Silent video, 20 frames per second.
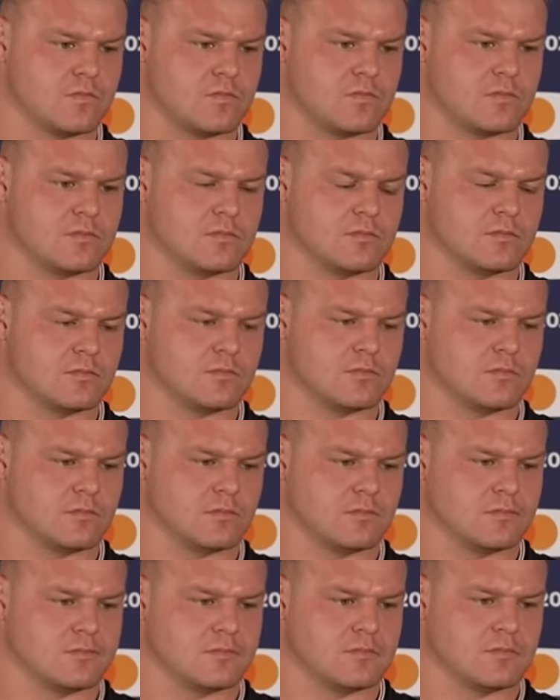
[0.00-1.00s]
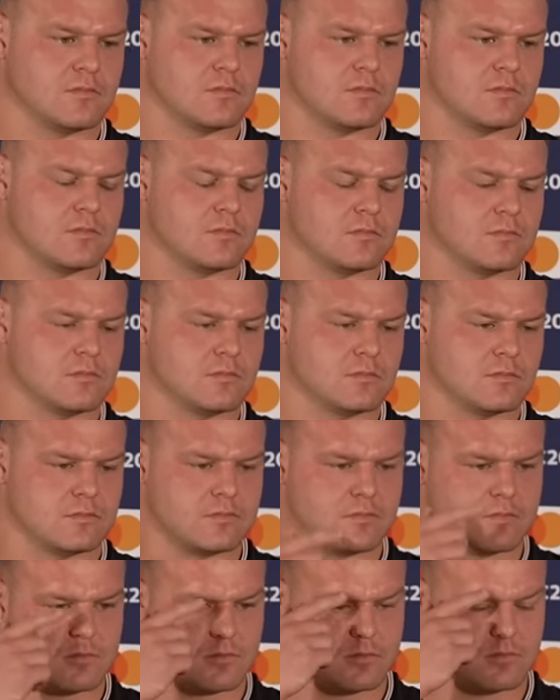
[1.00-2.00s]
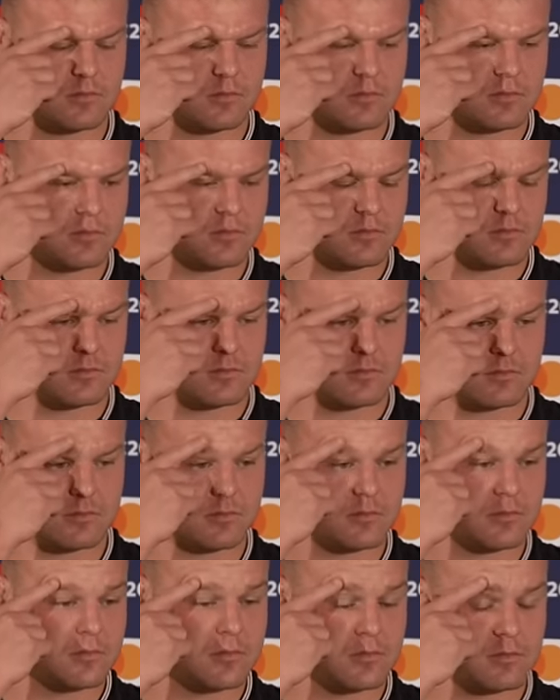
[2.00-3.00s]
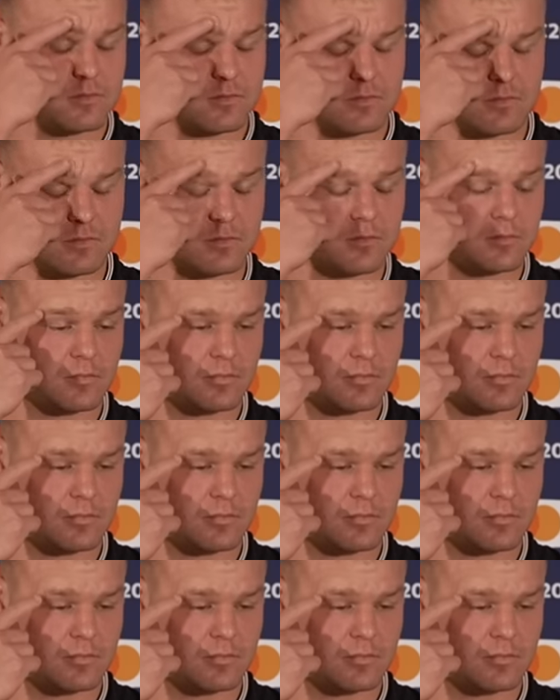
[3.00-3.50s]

[no speech]